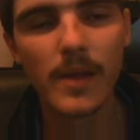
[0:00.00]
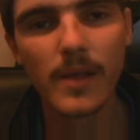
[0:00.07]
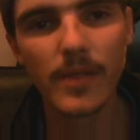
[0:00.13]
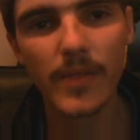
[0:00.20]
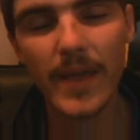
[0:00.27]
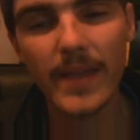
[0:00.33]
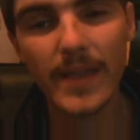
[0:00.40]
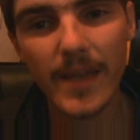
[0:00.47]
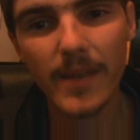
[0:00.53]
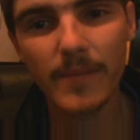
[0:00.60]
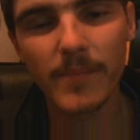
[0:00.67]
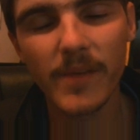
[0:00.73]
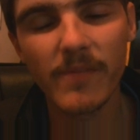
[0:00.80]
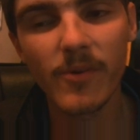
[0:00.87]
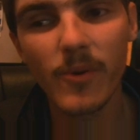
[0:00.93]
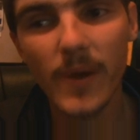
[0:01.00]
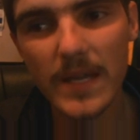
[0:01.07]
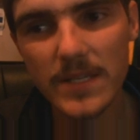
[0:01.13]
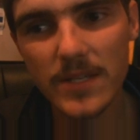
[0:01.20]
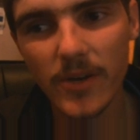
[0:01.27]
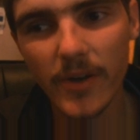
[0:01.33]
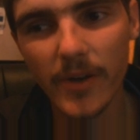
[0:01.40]
They get them, they've always
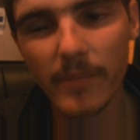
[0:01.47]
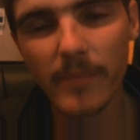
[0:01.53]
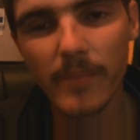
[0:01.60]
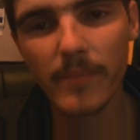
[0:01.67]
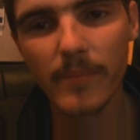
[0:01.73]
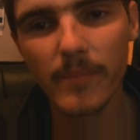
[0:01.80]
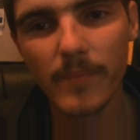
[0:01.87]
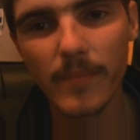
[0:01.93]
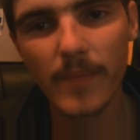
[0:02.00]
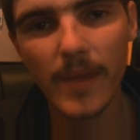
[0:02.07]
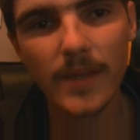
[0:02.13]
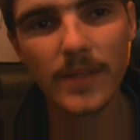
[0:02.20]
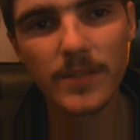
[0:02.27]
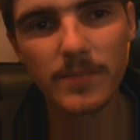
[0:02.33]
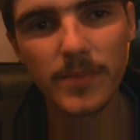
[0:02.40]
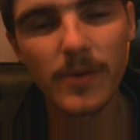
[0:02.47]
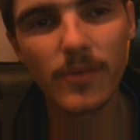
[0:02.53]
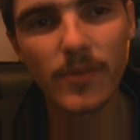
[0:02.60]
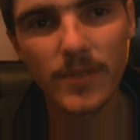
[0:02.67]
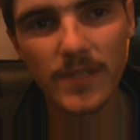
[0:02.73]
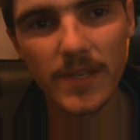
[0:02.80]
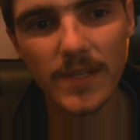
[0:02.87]
got them, and it's built the
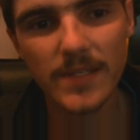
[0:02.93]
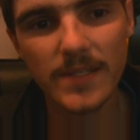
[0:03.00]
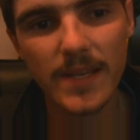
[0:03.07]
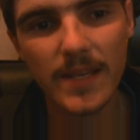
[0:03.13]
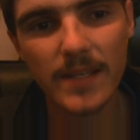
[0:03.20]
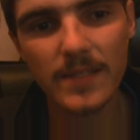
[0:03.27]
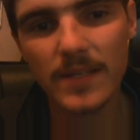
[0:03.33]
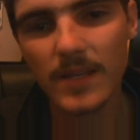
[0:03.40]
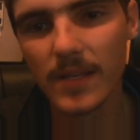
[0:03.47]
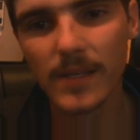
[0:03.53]
success.